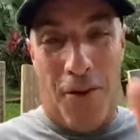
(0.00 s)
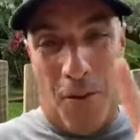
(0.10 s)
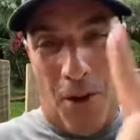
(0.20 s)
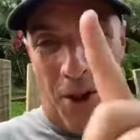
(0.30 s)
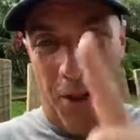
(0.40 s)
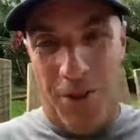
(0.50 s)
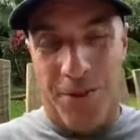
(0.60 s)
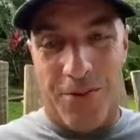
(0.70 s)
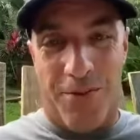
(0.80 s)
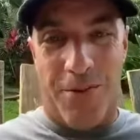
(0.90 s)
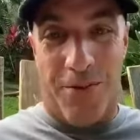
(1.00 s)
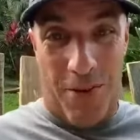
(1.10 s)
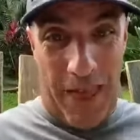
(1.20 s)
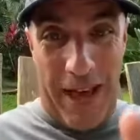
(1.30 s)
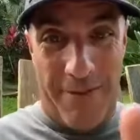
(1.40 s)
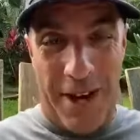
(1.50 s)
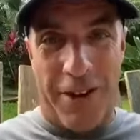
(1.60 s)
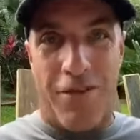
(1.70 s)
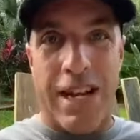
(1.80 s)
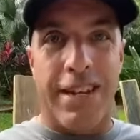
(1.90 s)
for one of those, for that
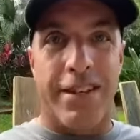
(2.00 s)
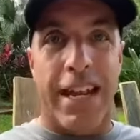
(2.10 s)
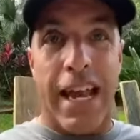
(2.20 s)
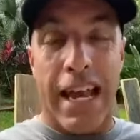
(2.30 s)
very reason,